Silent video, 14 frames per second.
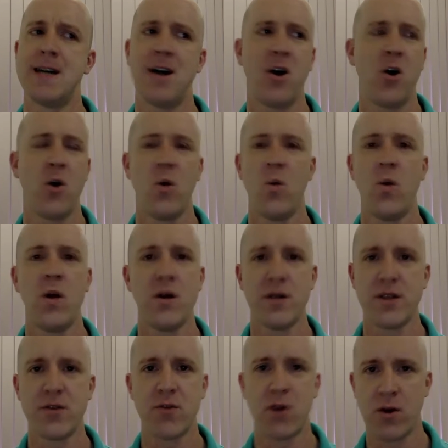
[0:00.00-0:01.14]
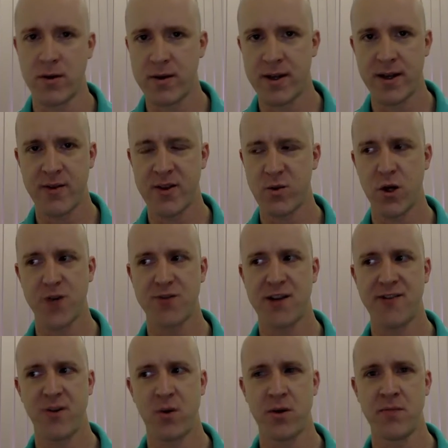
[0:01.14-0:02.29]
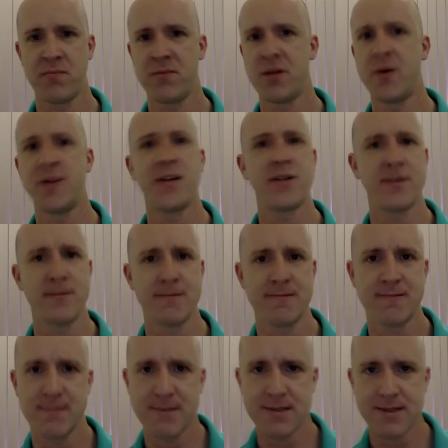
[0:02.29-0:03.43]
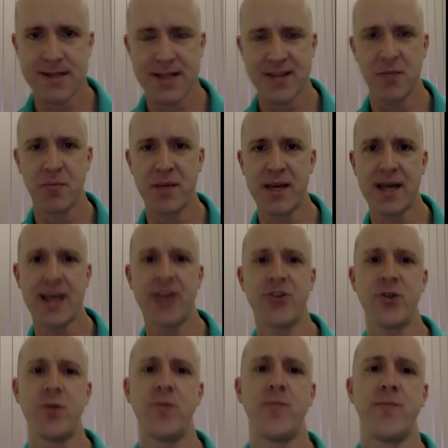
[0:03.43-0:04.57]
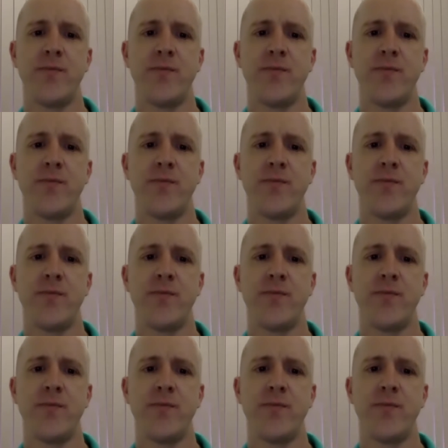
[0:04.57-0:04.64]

our whole world is wrong. You know, this works for everyone. No, it doesn't. That's a big issue.